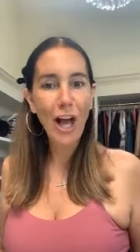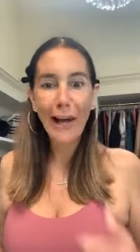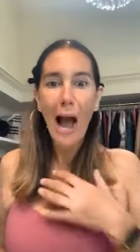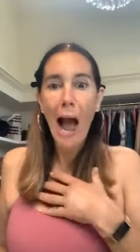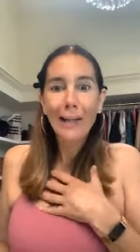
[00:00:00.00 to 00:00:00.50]

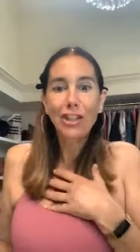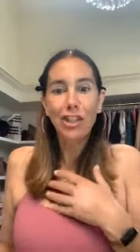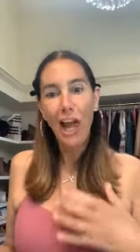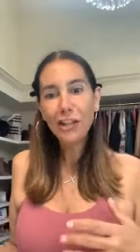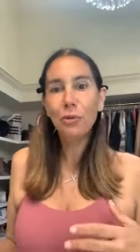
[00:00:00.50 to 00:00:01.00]
Like, I
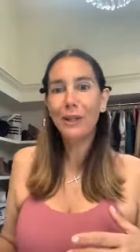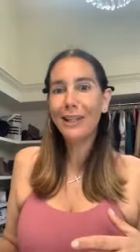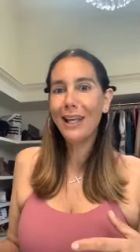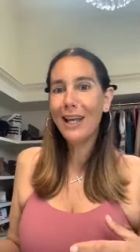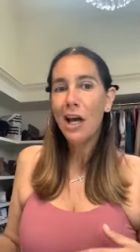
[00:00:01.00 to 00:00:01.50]

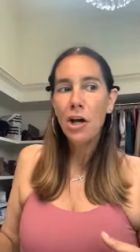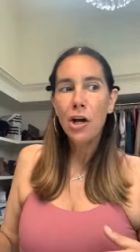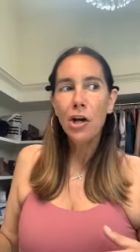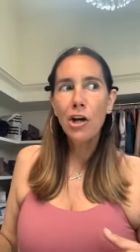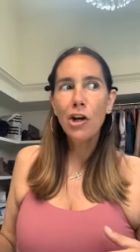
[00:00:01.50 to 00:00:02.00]
genuinely,
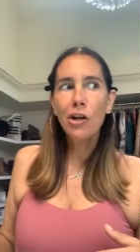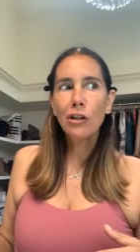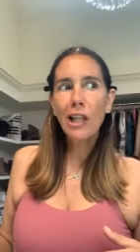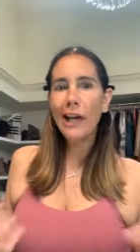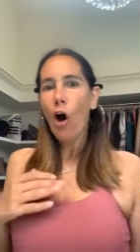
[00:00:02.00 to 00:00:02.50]

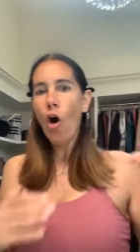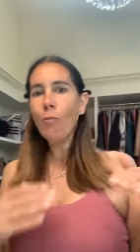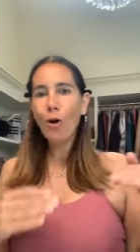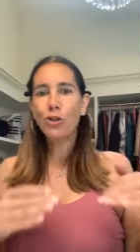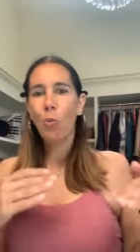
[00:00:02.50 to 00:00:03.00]
like,
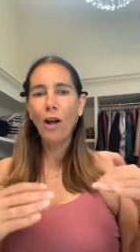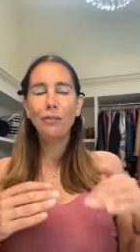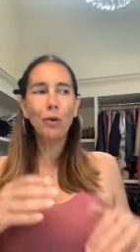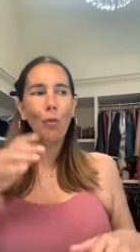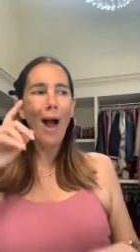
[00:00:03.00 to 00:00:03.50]
almost want
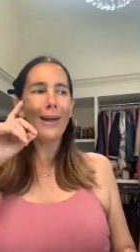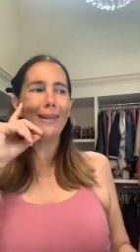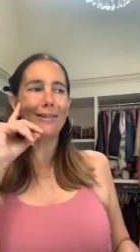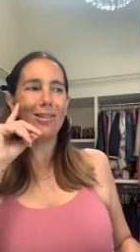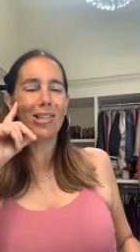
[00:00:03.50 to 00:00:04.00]
to
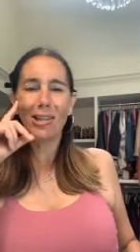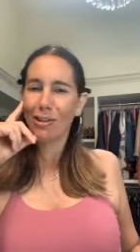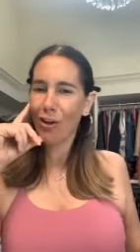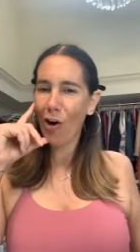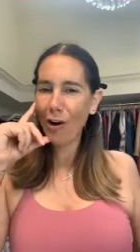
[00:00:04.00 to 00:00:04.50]
rewind and sit
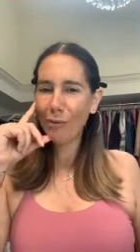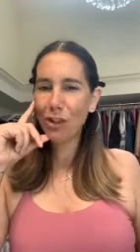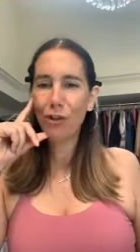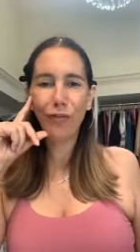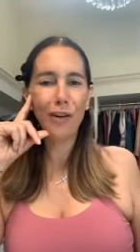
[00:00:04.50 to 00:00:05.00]
in the car
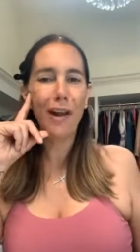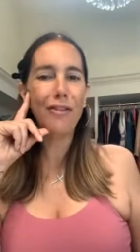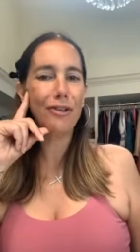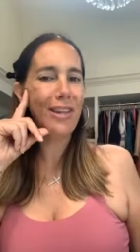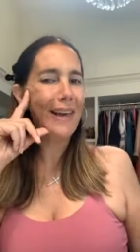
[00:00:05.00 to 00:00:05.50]
with you for
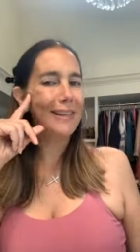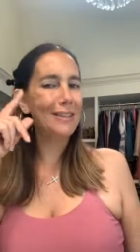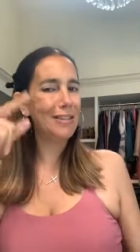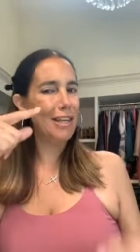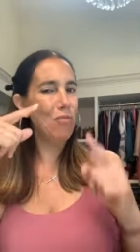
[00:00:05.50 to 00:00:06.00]
another second
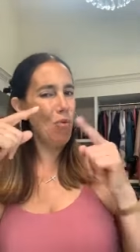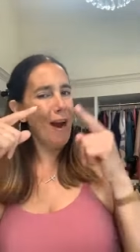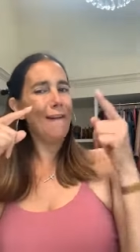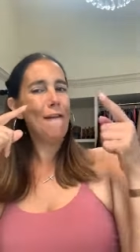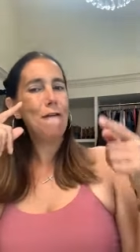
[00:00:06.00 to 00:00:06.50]
and see
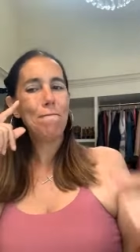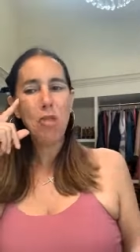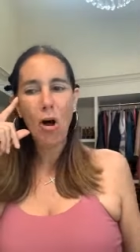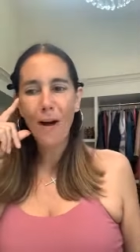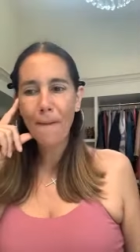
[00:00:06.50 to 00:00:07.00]
where you
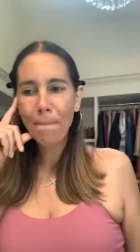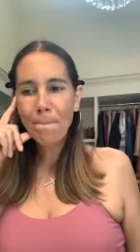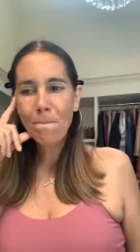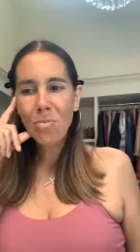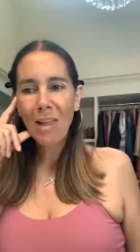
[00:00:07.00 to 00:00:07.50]
thought
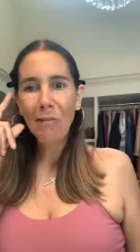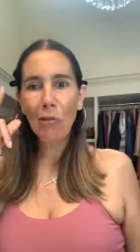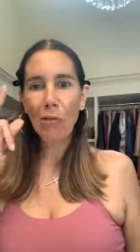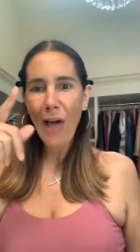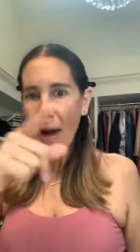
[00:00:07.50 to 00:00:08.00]

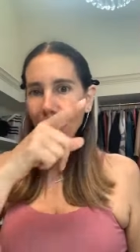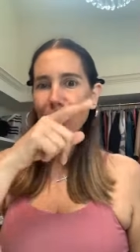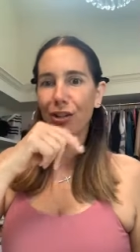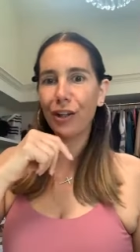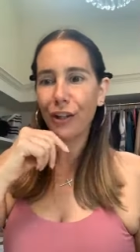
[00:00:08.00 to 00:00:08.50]
that
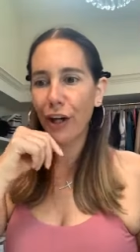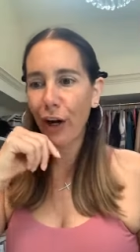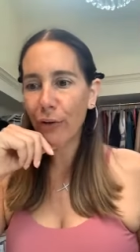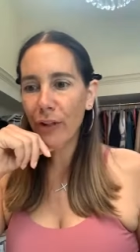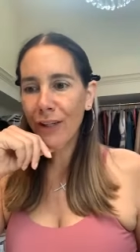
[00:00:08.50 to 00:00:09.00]
was going to go.